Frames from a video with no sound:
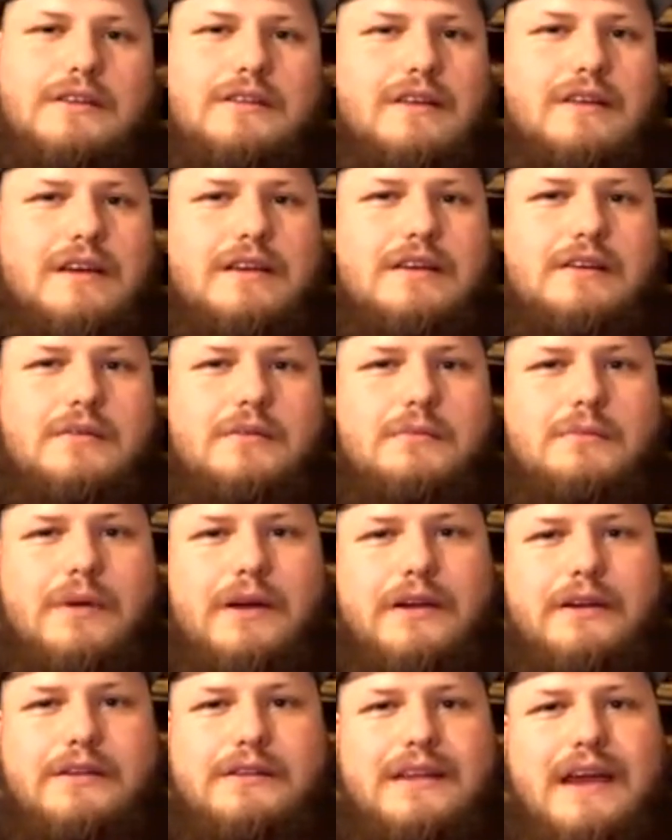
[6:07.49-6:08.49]
Like
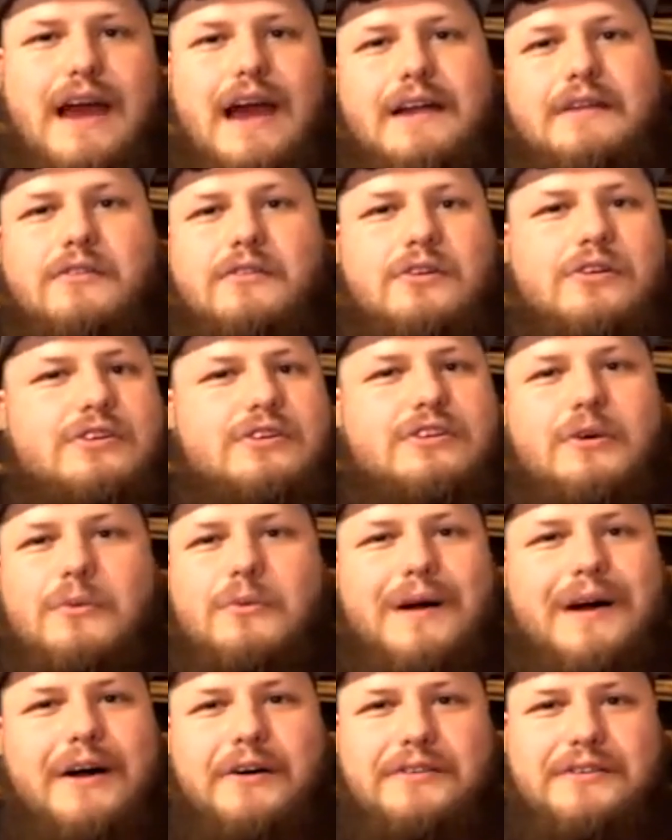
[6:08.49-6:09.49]
my dad learned to
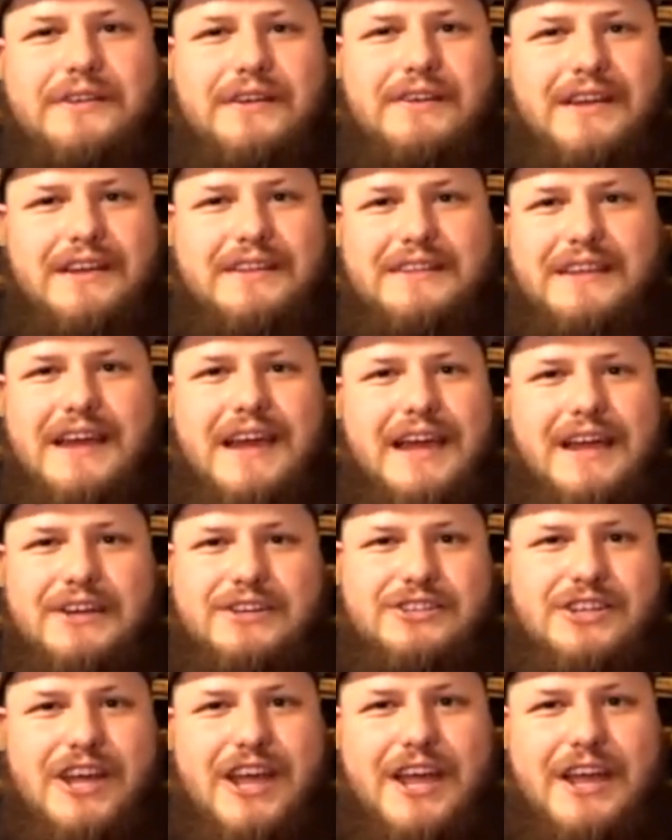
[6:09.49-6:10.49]
weld at like the
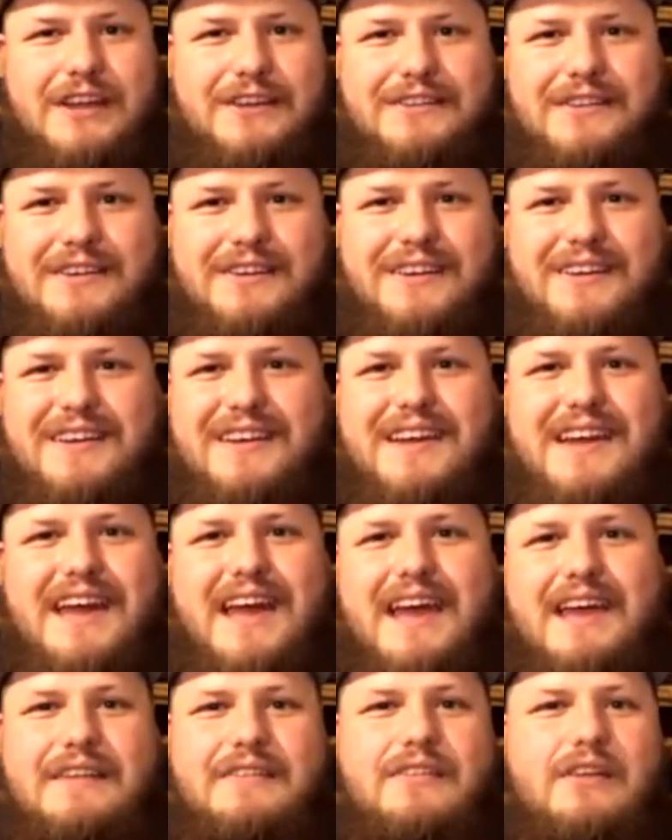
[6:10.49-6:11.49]
age
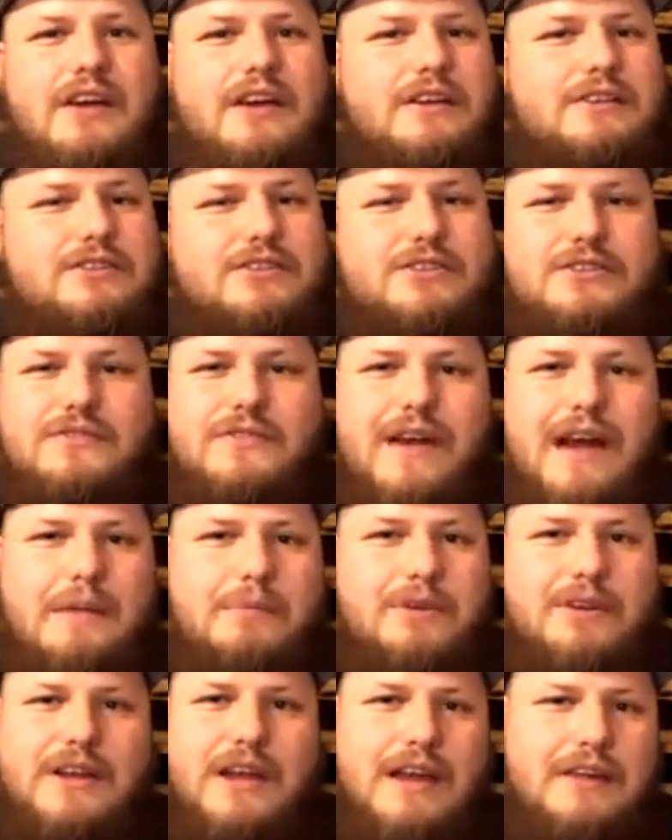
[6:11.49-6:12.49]
8, and like just
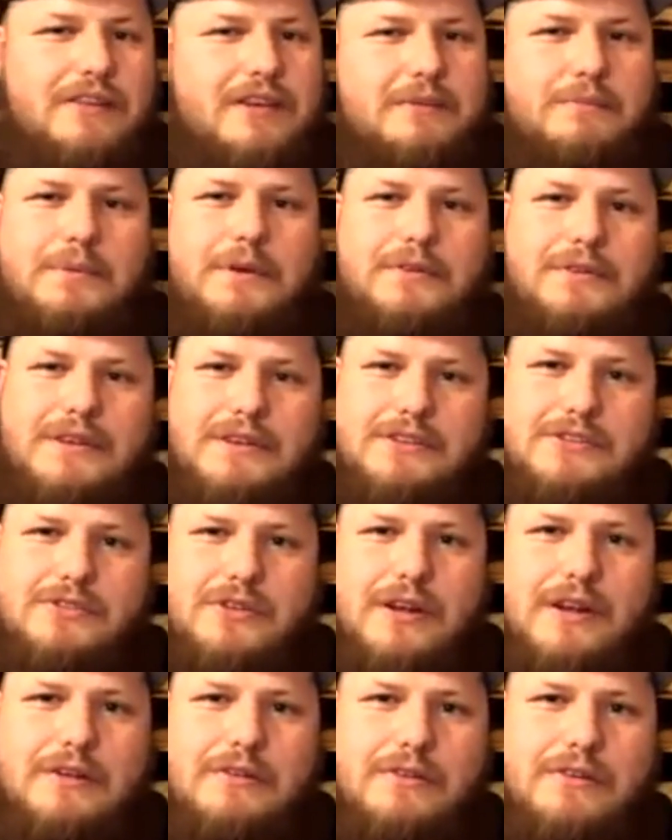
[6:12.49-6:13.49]
fabricate like building
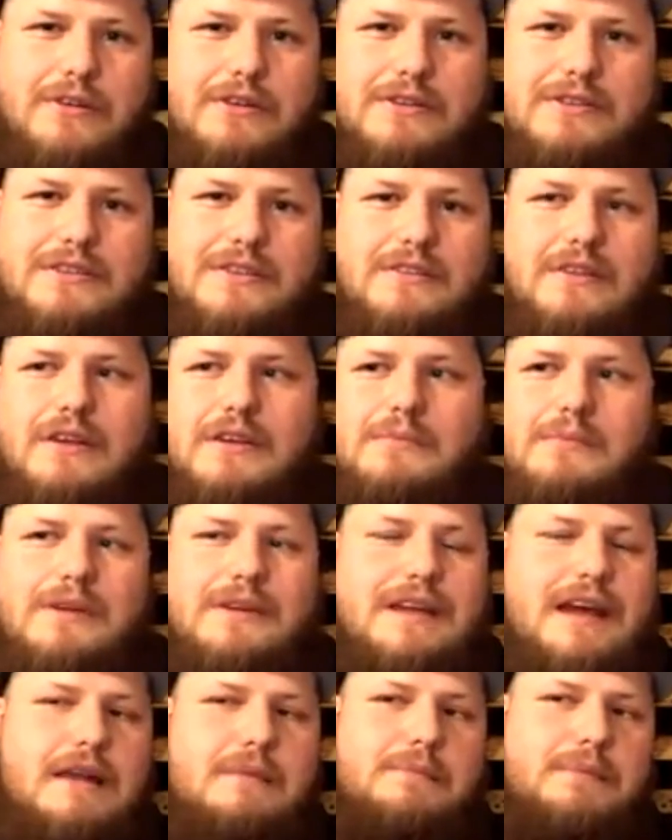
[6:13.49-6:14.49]
trailers, and like my
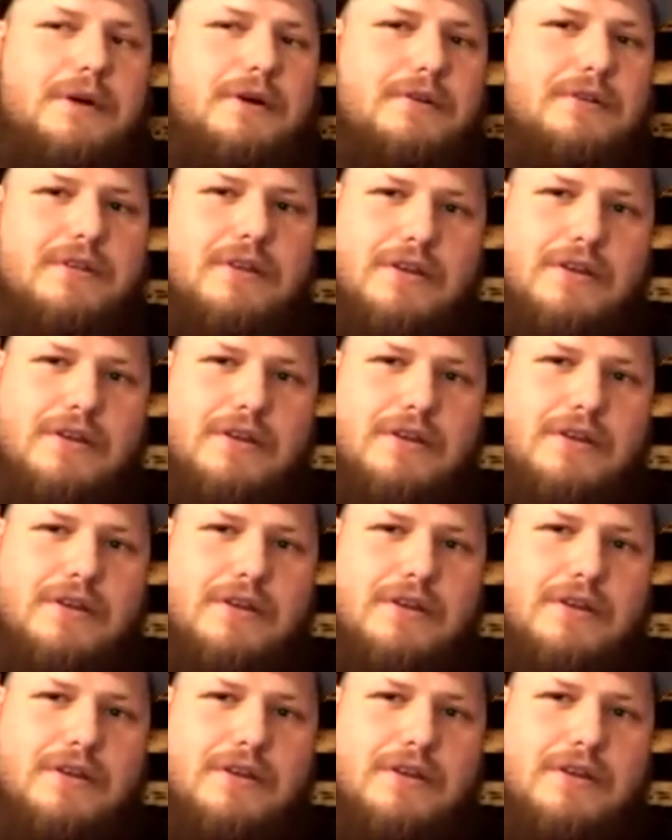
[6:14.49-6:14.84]
dad built